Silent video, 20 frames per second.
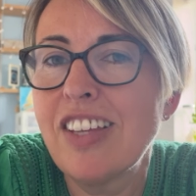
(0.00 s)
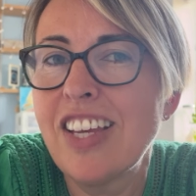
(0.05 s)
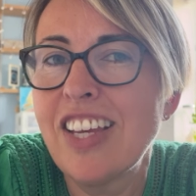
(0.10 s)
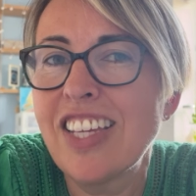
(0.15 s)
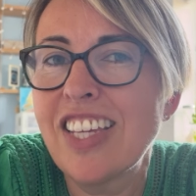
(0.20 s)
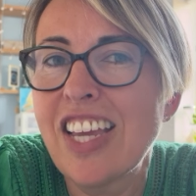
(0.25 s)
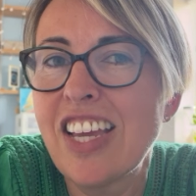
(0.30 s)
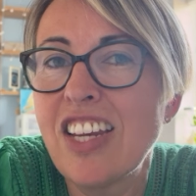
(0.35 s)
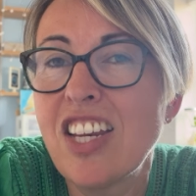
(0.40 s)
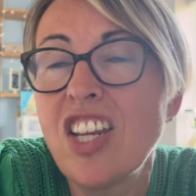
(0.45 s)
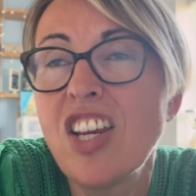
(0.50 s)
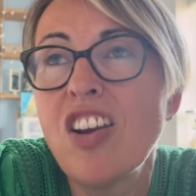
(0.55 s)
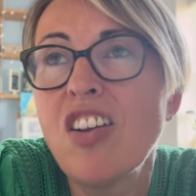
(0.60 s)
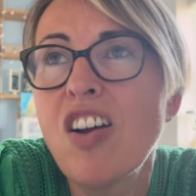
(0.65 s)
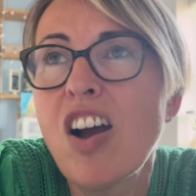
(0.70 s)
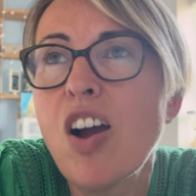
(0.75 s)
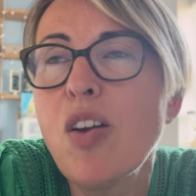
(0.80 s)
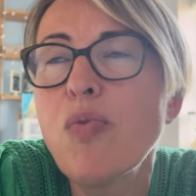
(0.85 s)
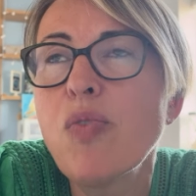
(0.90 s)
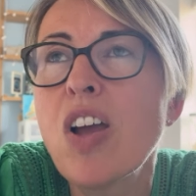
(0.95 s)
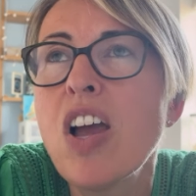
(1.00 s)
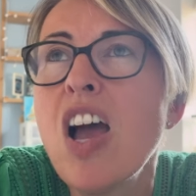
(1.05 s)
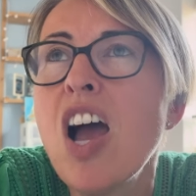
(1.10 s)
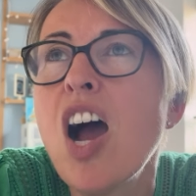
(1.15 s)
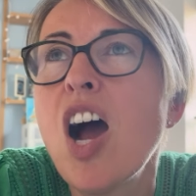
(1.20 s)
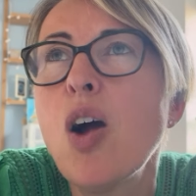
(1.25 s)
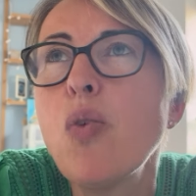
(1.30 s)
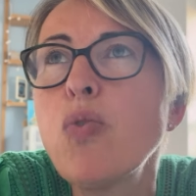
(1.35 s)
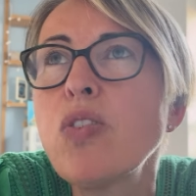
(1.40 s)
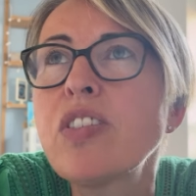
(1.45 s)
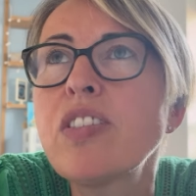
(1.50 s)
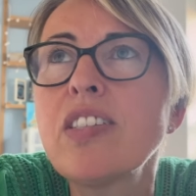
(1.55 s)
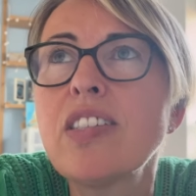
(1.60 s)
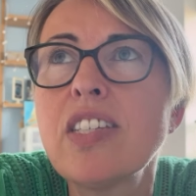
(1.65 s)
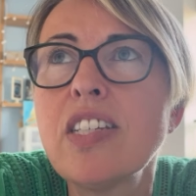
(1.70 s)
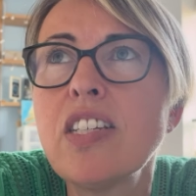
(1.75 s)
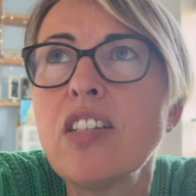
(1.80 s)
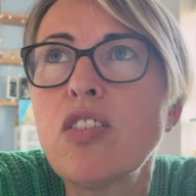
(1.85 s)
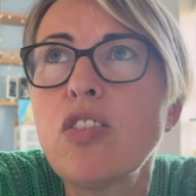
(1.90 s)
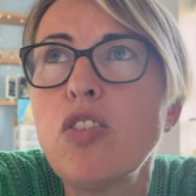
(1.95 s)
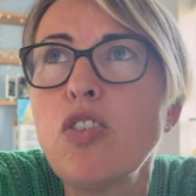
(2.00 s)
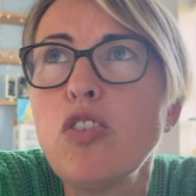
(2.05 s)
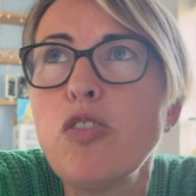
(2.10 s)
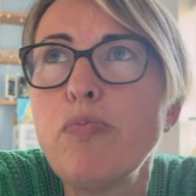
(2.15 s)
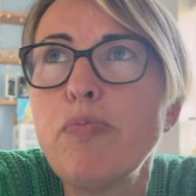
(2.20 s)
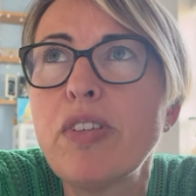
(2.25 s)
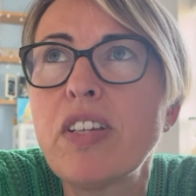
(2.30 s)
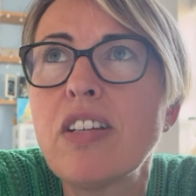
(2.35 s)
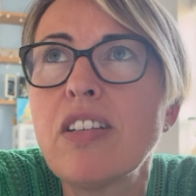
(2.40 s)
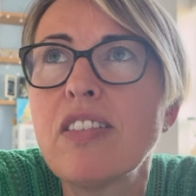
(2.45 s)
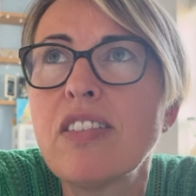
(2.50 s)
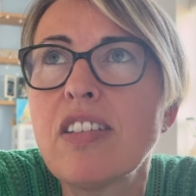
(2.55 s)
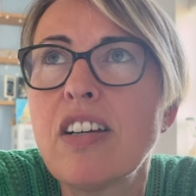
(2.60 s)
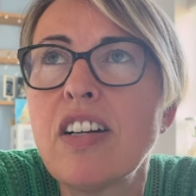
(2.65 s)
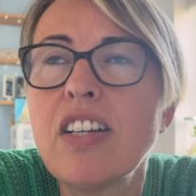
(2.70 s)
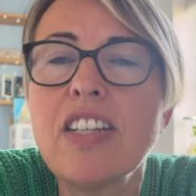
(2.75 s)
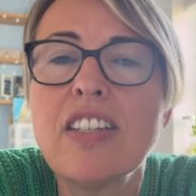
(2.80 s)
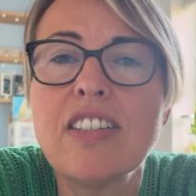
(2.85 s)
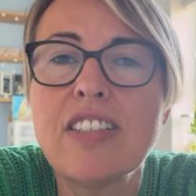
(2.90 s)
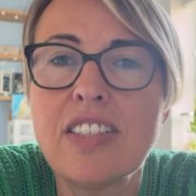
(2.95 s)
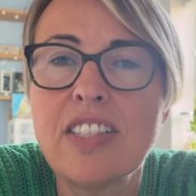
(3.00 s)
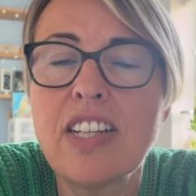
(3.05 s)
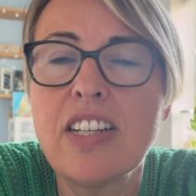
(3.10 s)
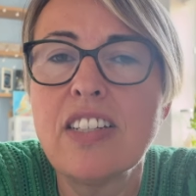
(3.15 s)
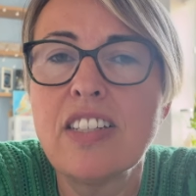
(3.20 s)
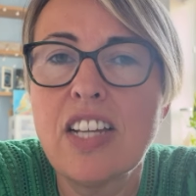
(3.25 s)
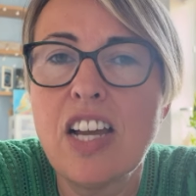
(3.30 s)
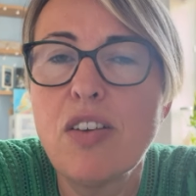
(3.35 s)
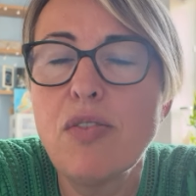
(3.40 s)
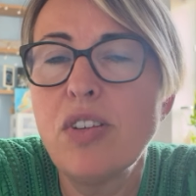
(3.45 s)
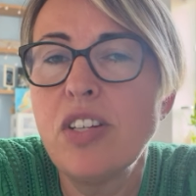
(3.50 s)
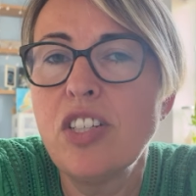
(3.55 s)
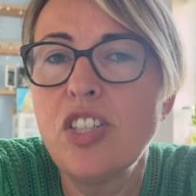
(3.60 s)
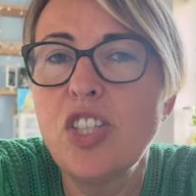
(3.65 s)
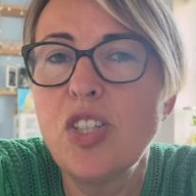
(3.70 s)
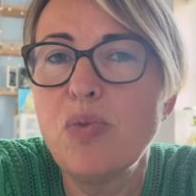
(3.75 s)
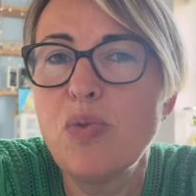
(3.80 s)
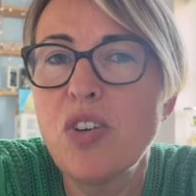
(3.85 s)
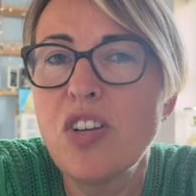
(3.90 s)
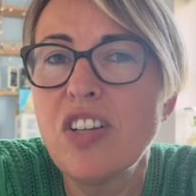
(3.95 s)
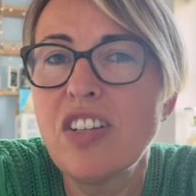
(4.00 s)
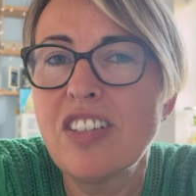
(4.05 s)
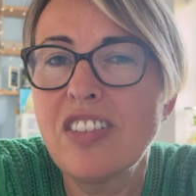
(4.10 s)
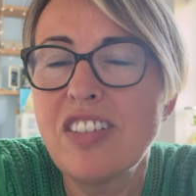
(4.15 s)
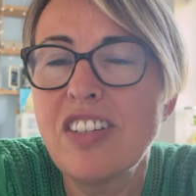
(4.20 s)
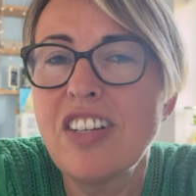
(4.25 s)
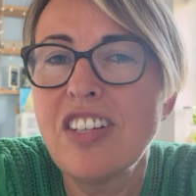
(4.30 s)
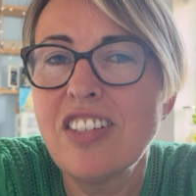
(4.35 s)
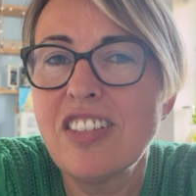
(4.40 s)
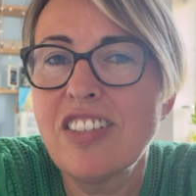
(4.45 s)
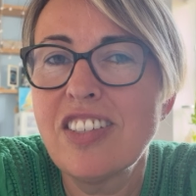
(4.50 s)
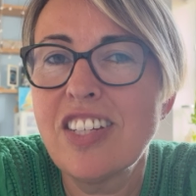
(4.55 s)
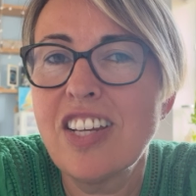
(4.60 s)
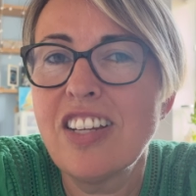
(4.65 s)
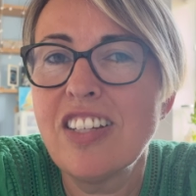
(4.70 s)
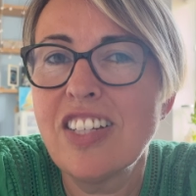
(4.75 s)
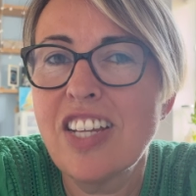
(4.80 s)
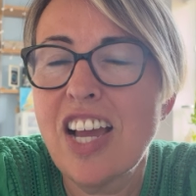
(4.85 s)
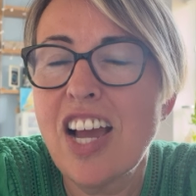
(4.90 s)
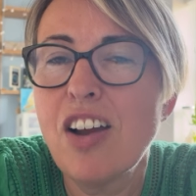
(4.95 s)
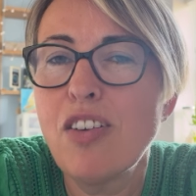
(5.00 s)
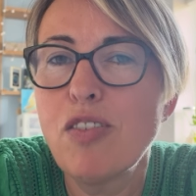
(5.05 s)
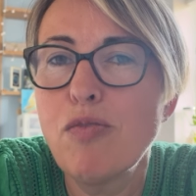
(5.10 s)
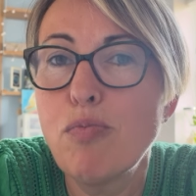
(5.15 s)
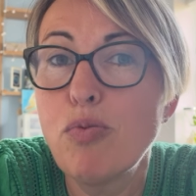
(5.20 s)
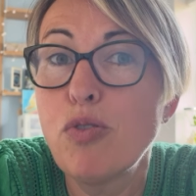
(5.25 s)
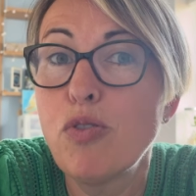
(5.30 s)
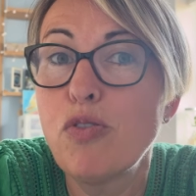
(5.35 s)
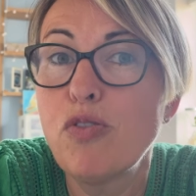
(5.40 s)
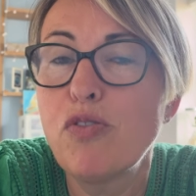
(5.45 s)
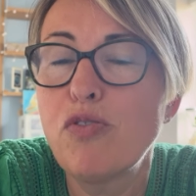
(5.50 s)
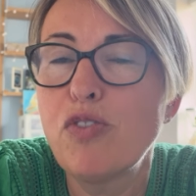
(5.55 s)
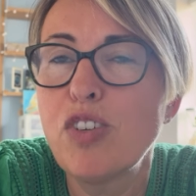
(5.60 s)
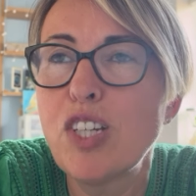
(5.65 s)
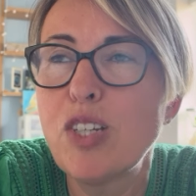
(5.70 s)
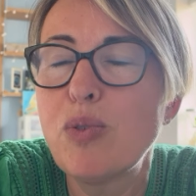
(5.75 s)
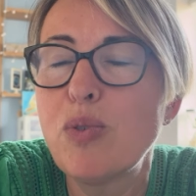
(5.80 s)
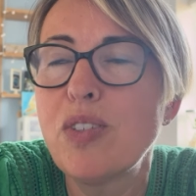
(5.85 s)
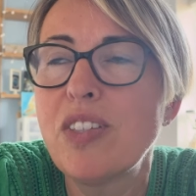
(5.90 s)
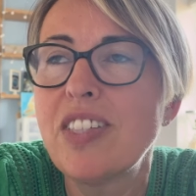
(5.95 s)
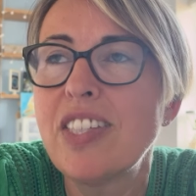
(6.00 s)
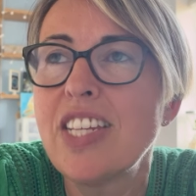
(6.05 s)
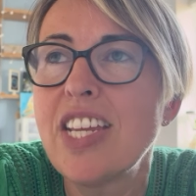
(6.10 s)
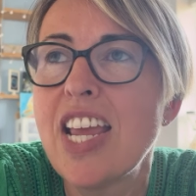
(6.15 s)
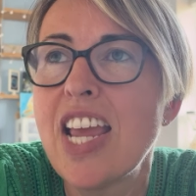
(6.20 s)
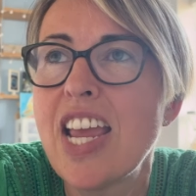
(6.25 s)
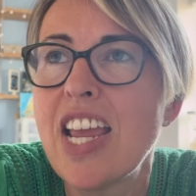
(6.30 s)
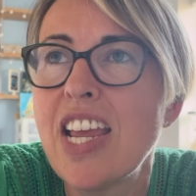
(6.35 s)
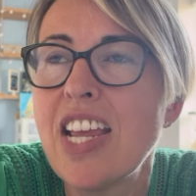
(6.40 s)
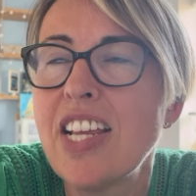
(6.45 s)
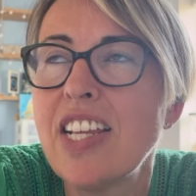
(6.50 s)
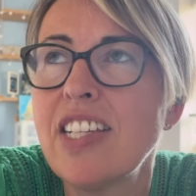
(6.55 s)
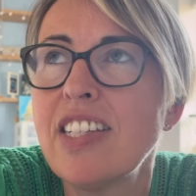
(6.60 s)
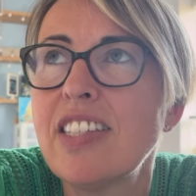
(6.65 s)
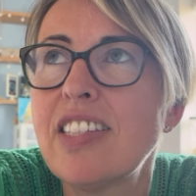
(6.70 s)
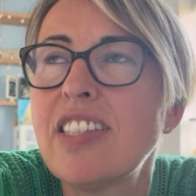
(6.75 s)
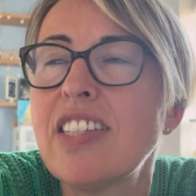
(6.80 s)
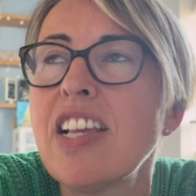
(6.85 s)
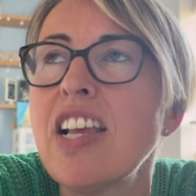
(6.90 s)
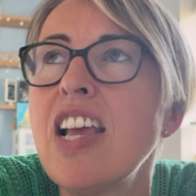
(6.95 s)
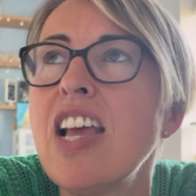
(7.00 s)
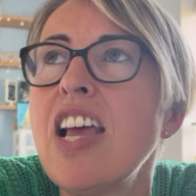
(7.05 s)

Again, you know, I wasn't cynical because I understand how energy works and I understand how important frequency is.